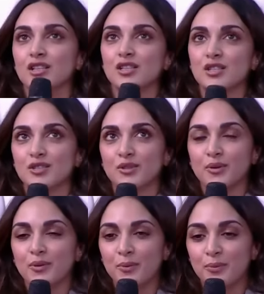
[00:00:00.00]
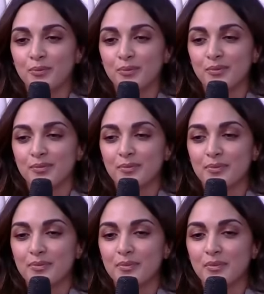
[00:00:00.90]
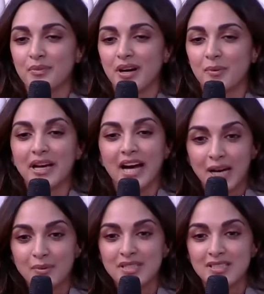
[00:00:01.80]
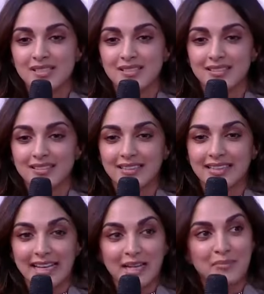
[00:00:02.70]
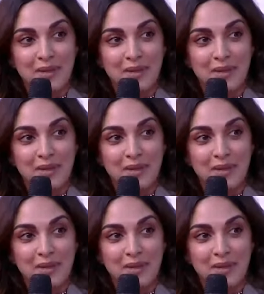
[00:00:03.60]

So, when I was getting